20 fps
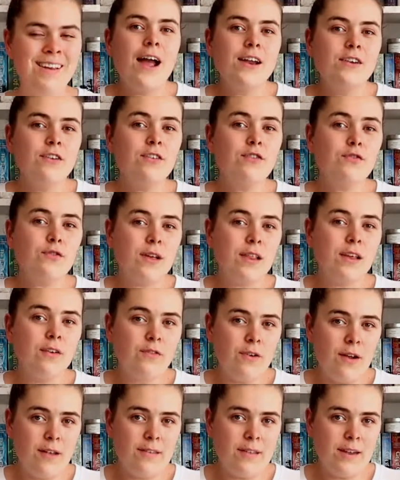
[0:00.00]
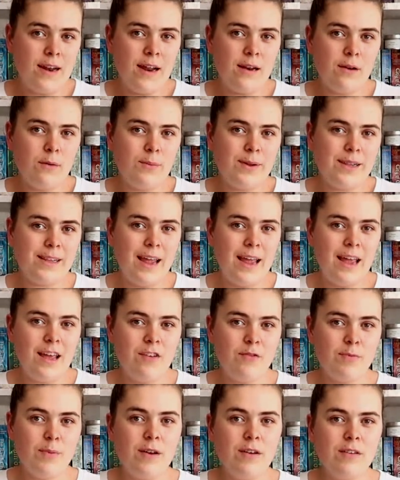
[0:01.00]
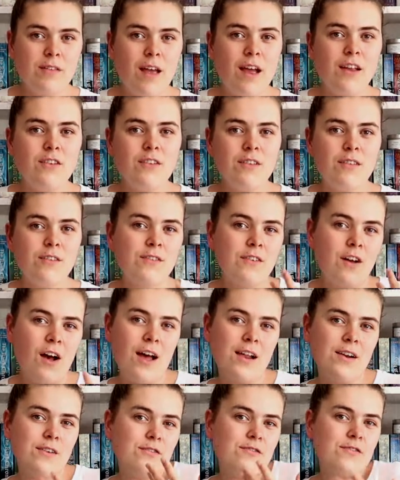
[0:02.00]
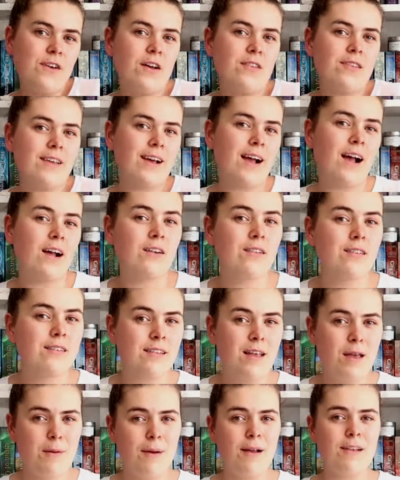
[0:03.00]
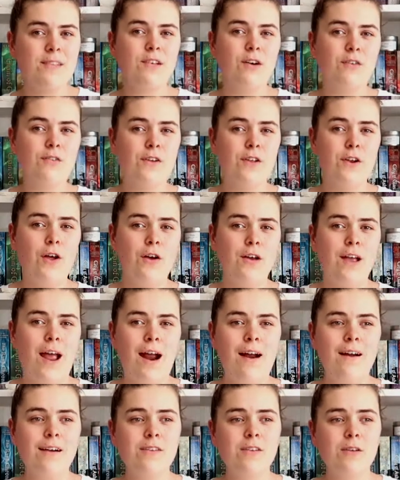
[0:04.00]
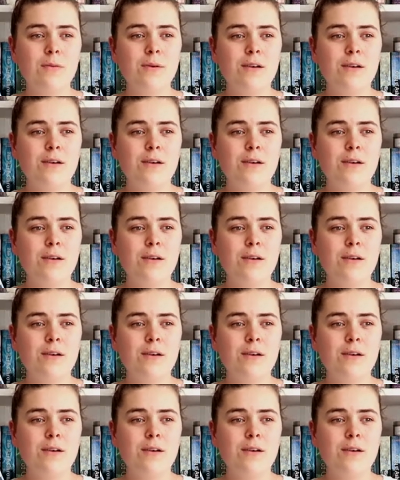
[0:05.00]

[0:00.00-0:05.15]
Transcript: I just really resonated with Eve because I just kind of felt like I could see myself in her character,